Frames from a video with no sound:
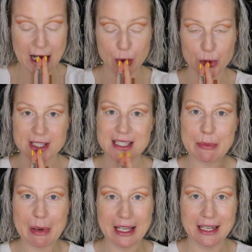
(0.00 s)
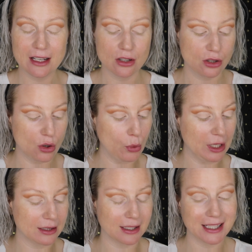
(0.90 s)
I was debating on
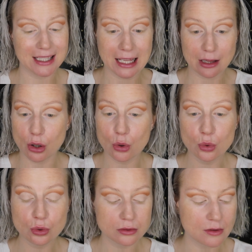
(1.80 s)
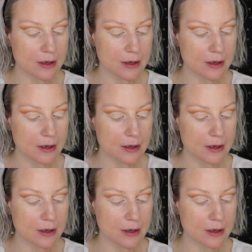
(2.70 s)
going like yellow,